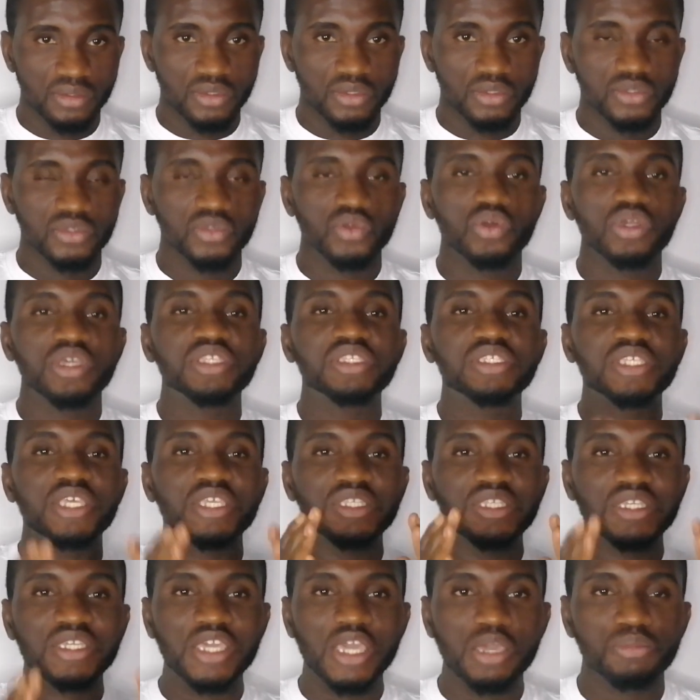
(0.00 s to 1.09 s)
So it's a
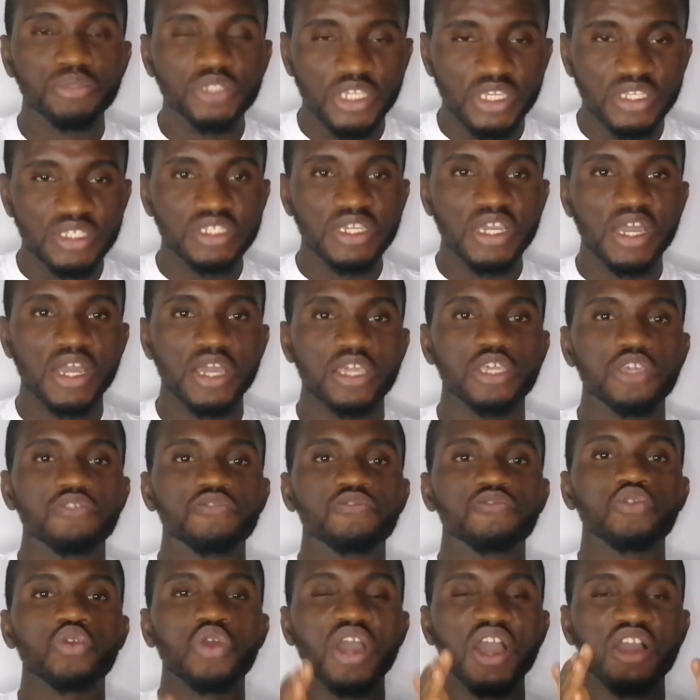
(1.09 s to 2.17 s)
game changer
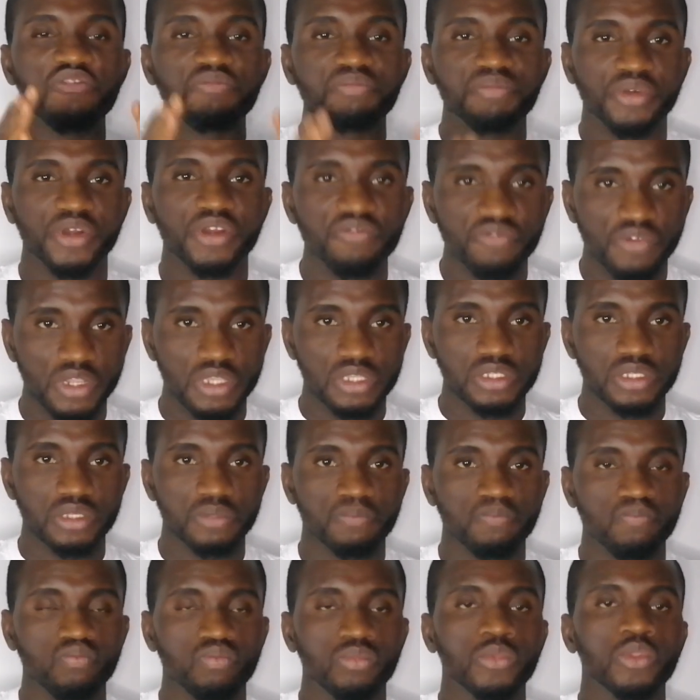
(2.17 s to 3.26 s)
if you have preference.
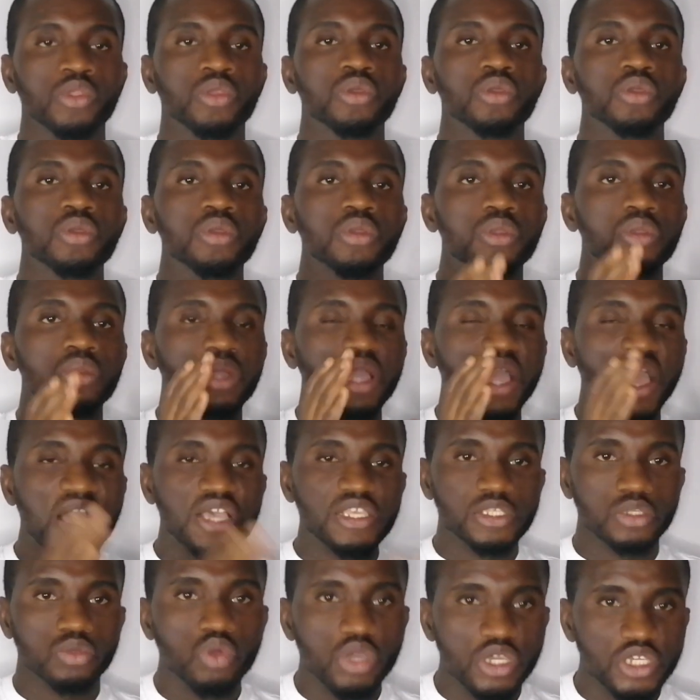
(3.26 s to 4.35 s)

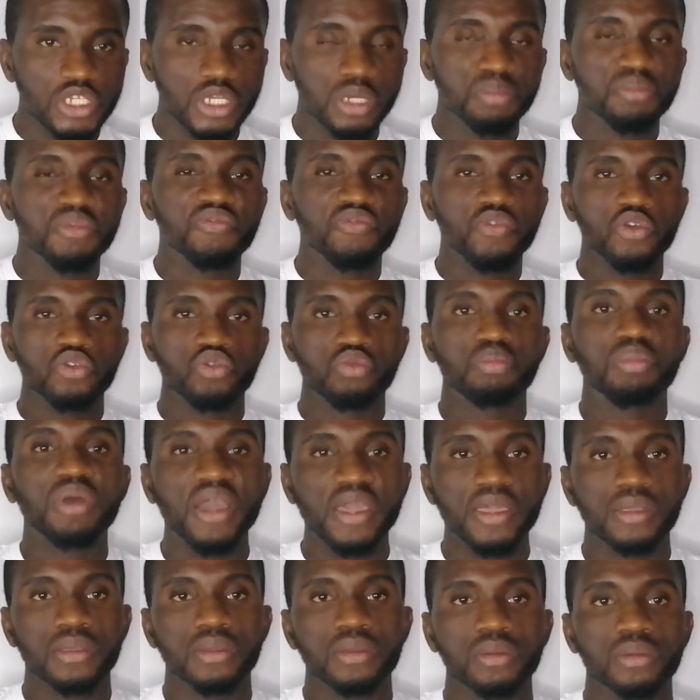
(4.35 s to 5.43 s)
Ask question before you
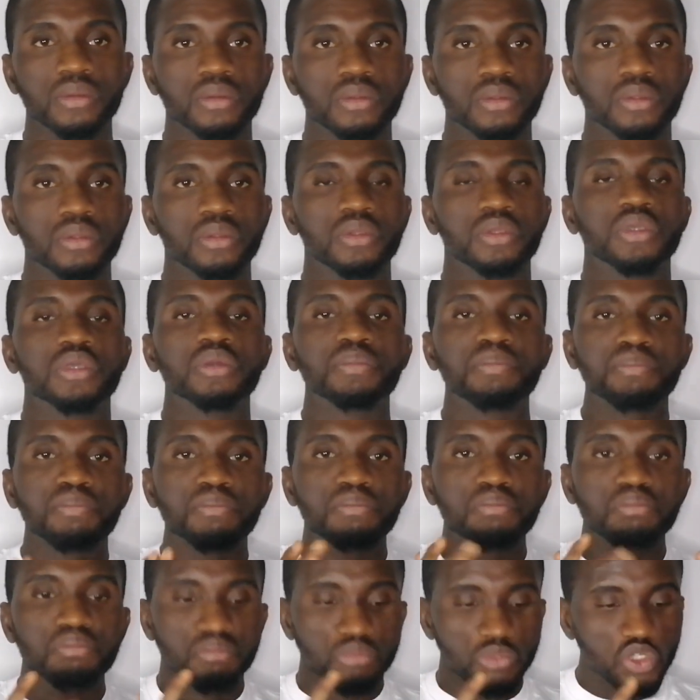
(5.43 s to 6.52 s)
buy.
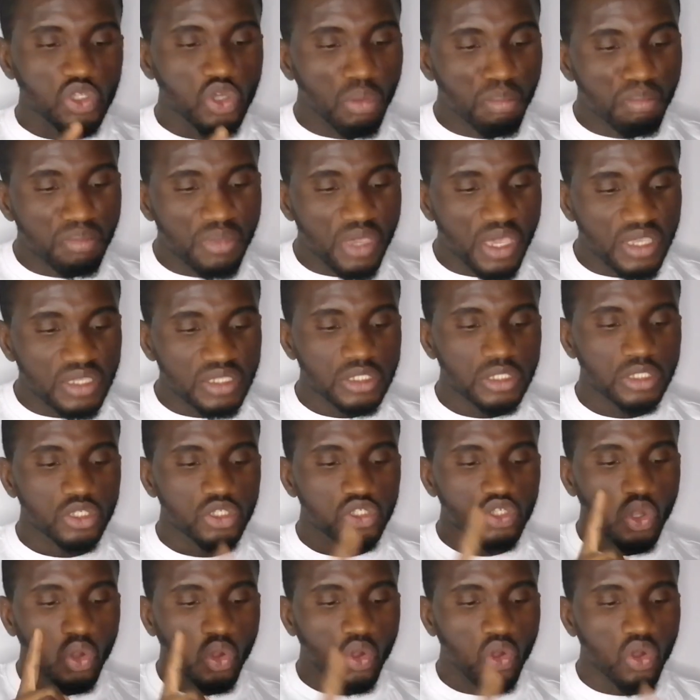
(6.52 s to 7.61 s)
Your maize,
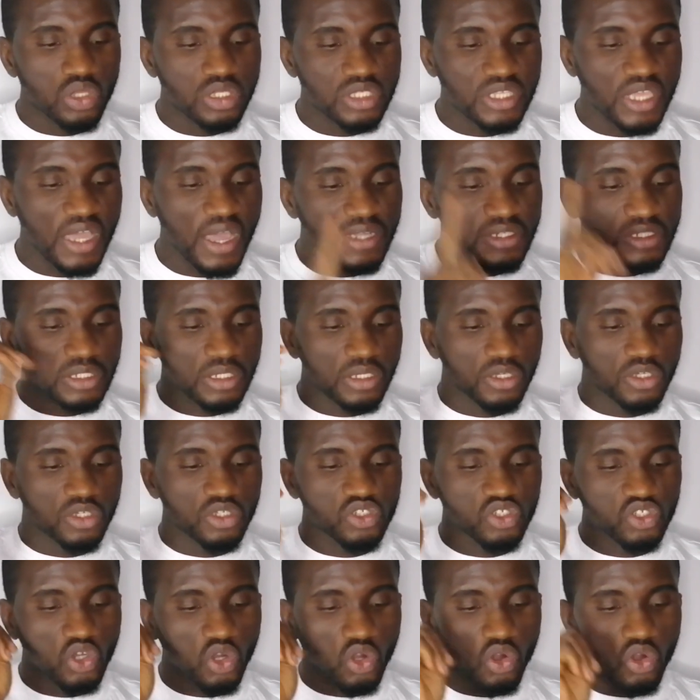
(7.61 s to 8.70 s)
your custard,
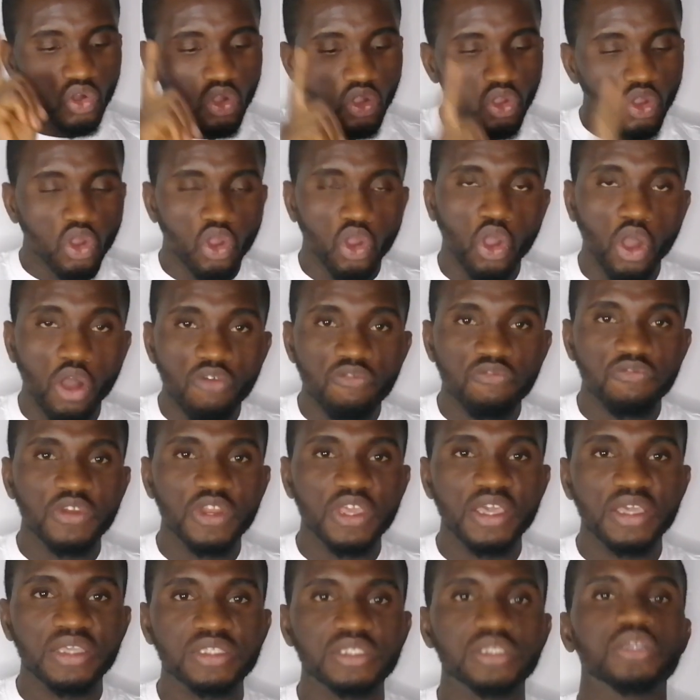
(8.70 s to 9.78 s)
your
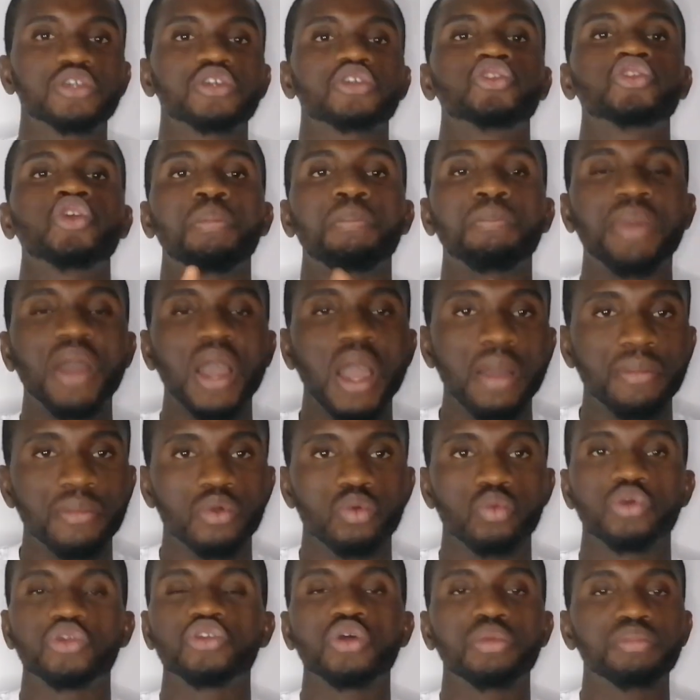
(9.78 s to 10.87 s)
conflicts, your pap
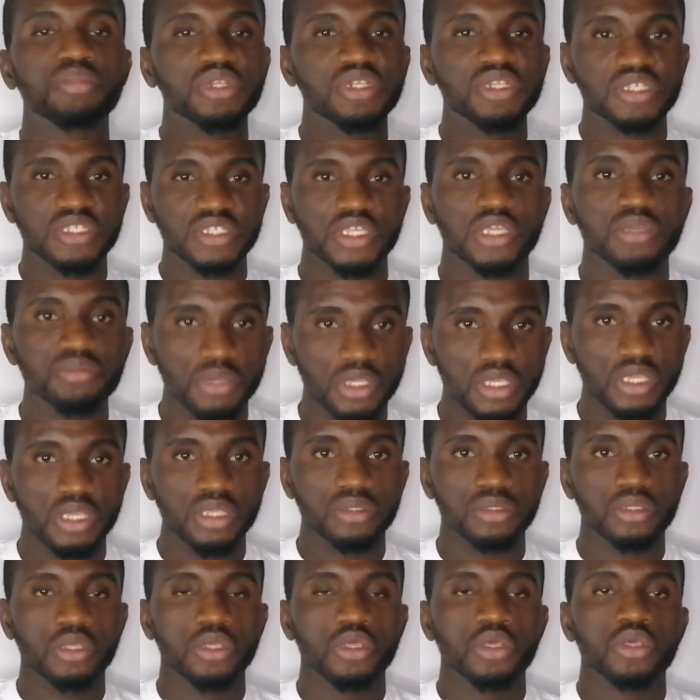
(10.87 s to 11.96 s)
will not be the same again.
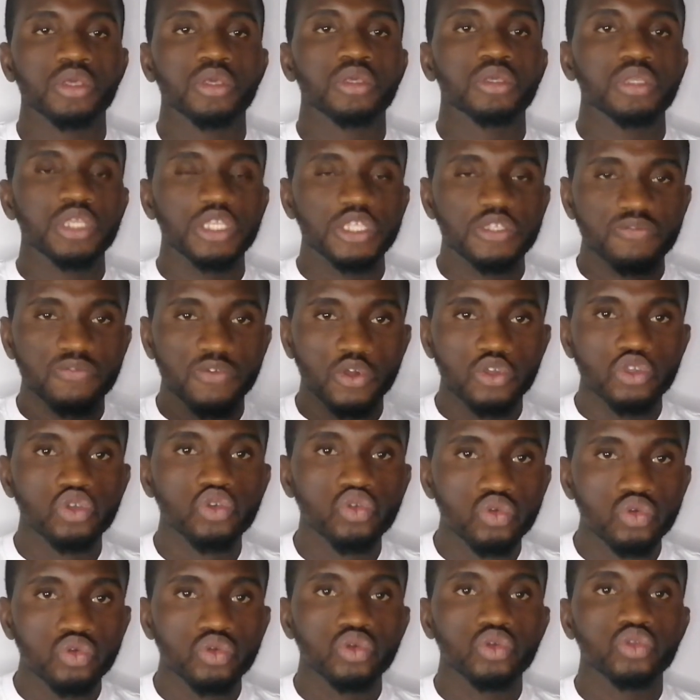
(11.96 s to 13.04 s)
It's for
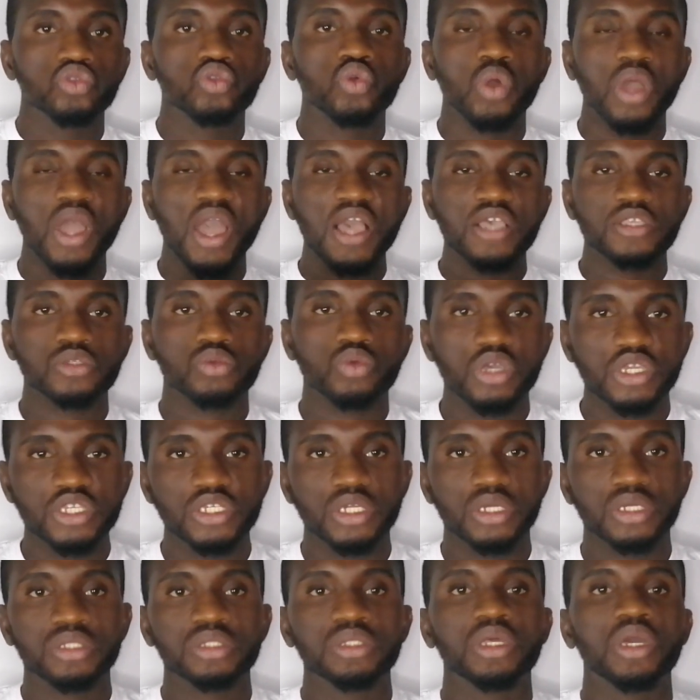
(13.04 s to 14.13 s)
you to ask
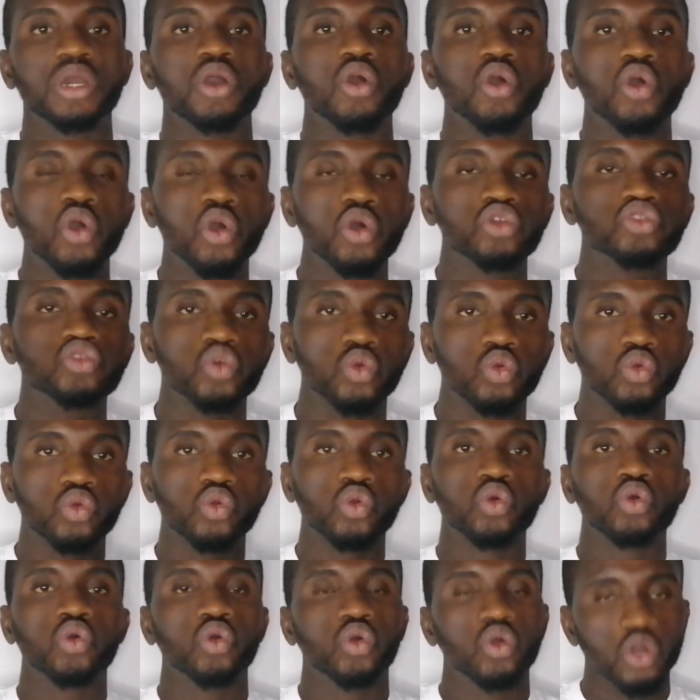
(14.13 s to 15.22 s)
question or to
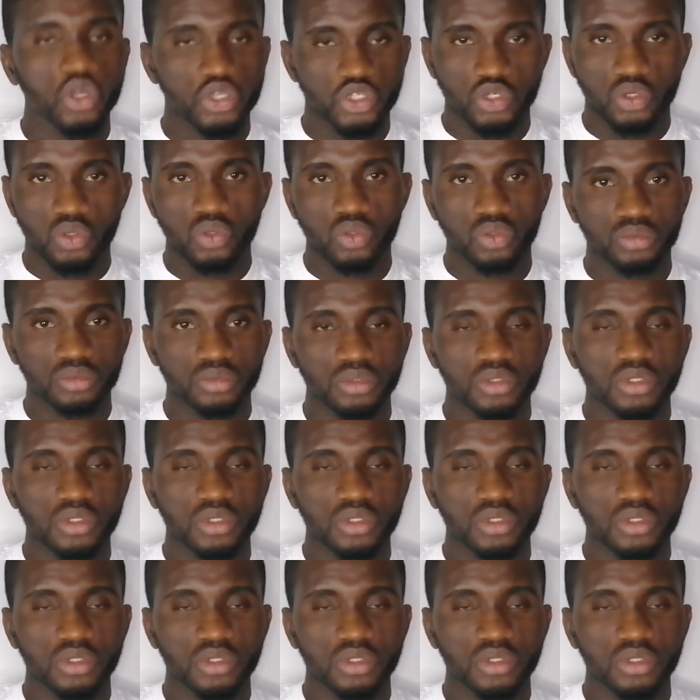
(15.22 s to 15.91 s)
grow on your own.